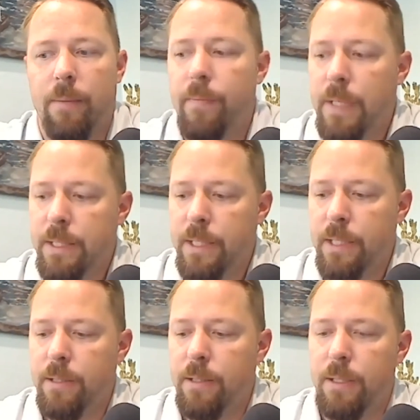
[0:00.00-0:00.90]

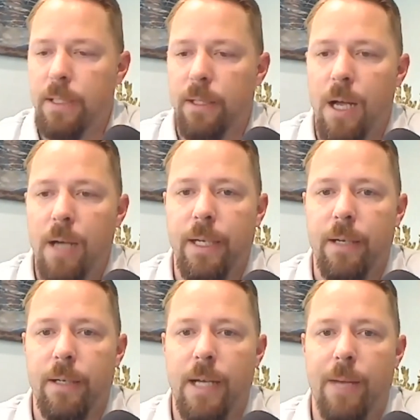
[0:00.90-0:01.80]
Since the
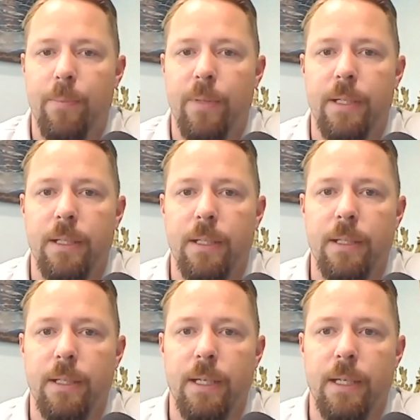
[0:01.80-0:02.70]
lockdown happened
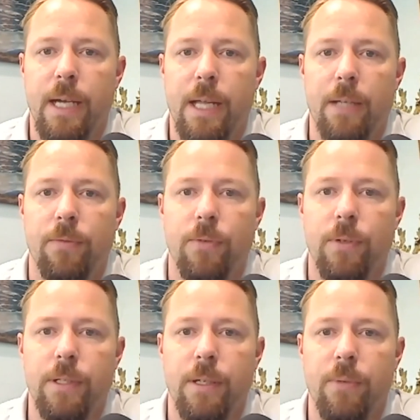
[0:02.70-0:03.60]
in
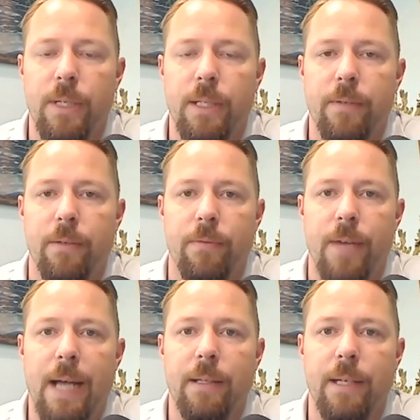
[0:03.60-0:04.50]
California, we live in a
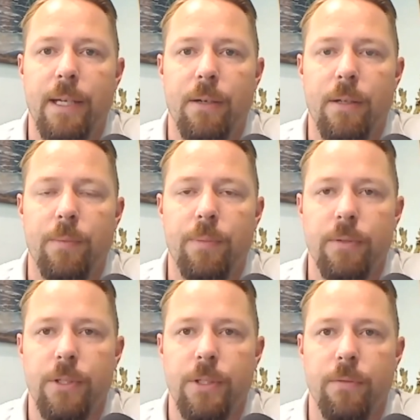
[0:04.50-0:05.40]
valley, and all the
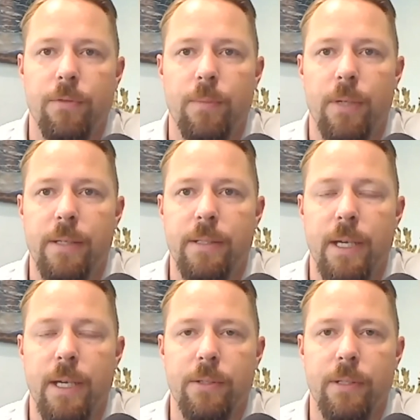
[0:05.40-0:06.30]
pollution from Los
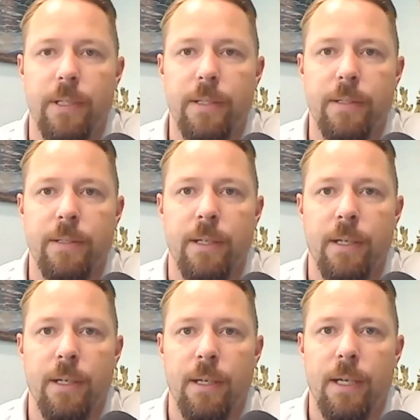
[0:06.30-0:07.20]
Angeles
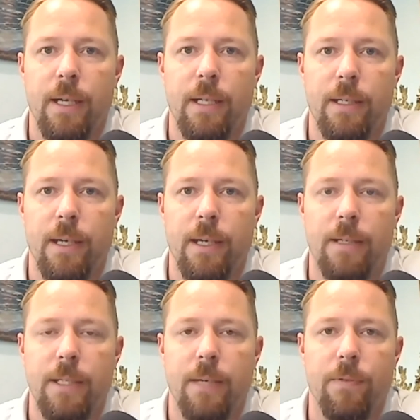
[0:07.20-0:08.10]
and
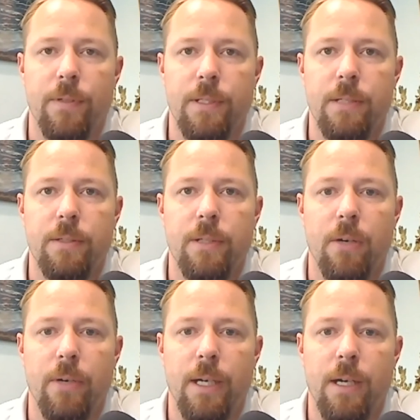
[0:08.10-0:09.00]
San
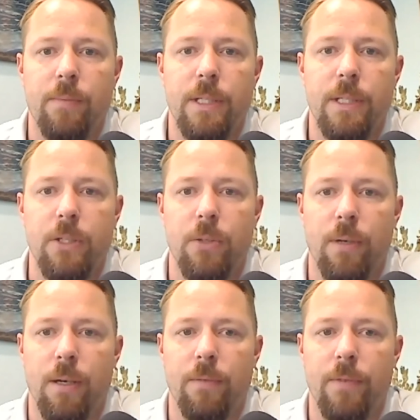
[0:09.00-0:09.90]
Francisco, it comes
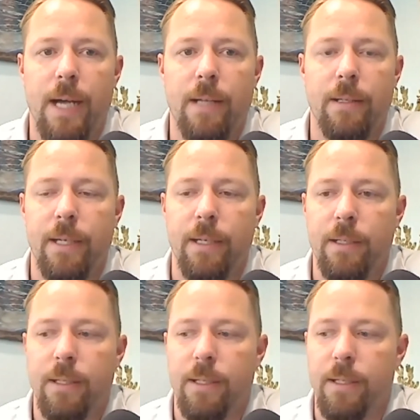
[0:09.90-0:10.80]
into our valley
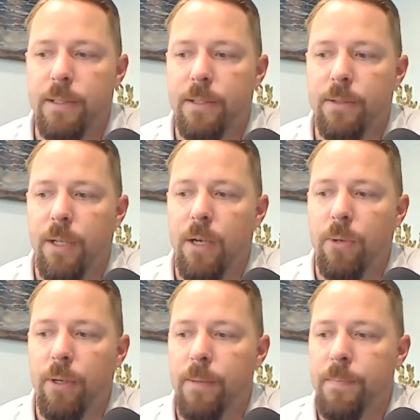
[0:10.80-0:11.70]
because it's
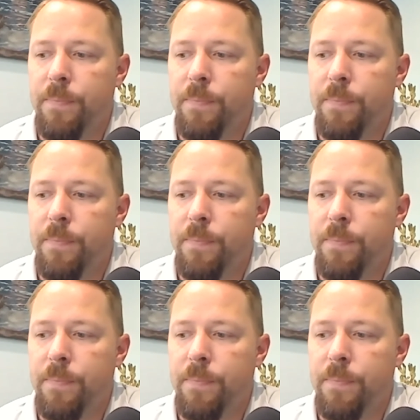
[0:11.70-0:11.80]
lower.